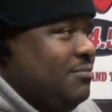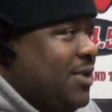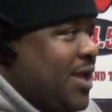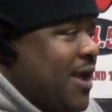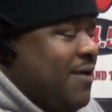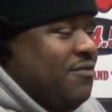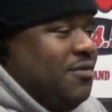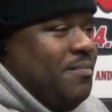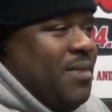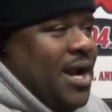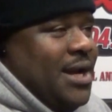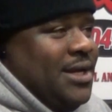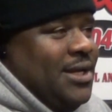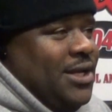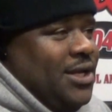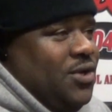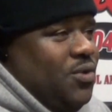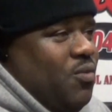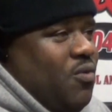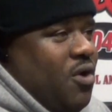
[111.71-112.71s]
everybody
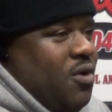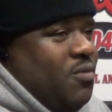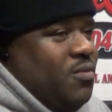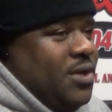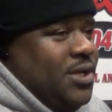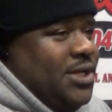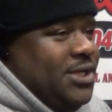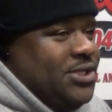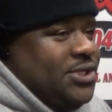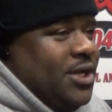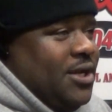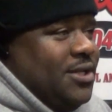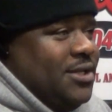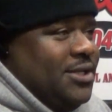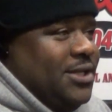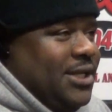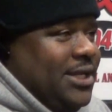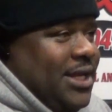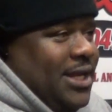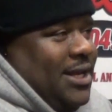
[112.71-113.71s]
need to work with each other
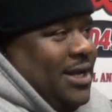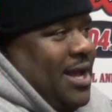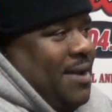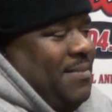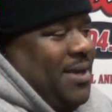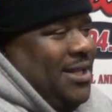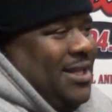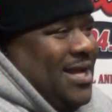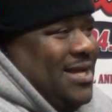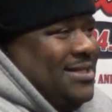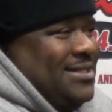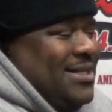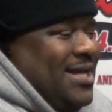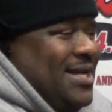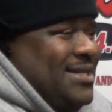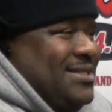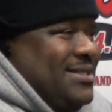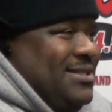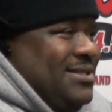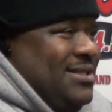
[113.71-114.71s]
to get it. I mean,
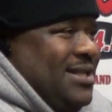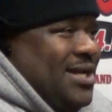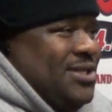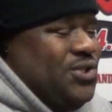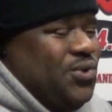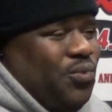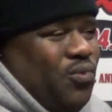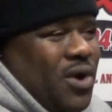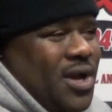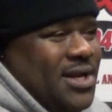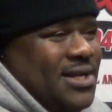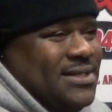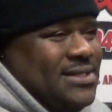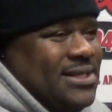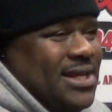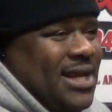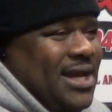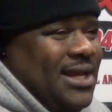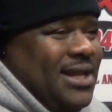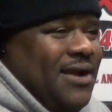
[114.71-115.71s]
that's the running
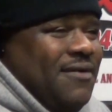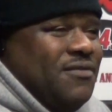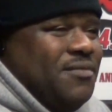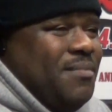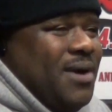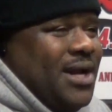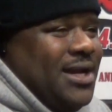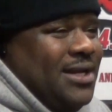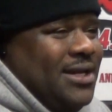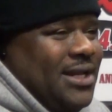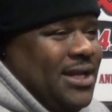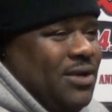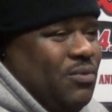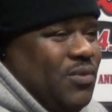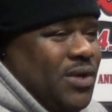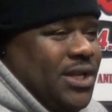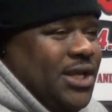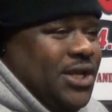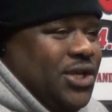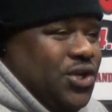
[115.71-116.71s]
saying. We need
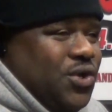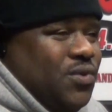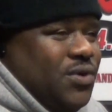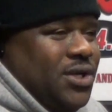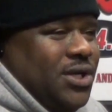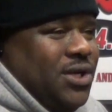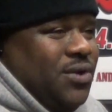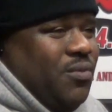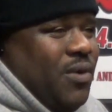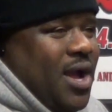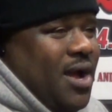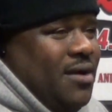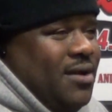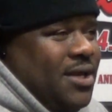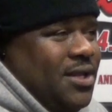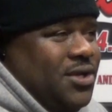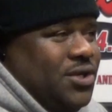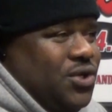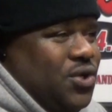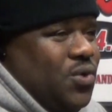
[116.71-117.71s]
unity around
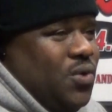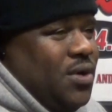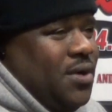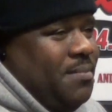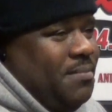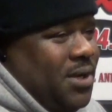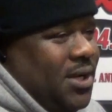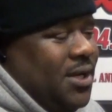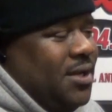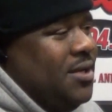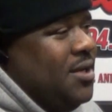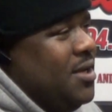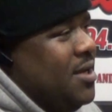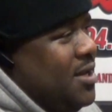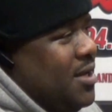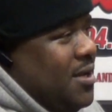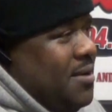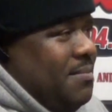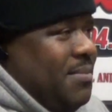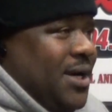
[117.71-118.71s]
here to do it,
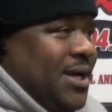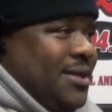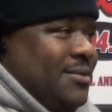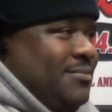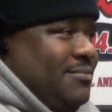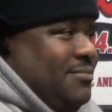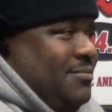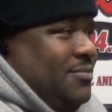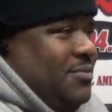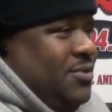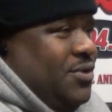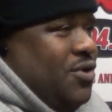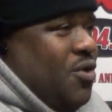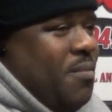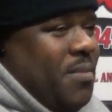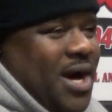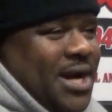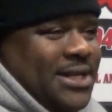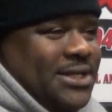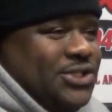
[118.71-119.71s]
but
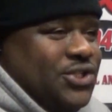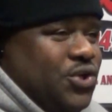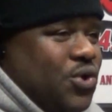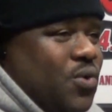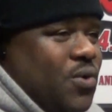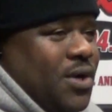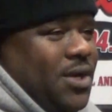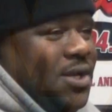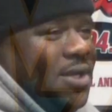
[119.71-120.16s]
nobody's doing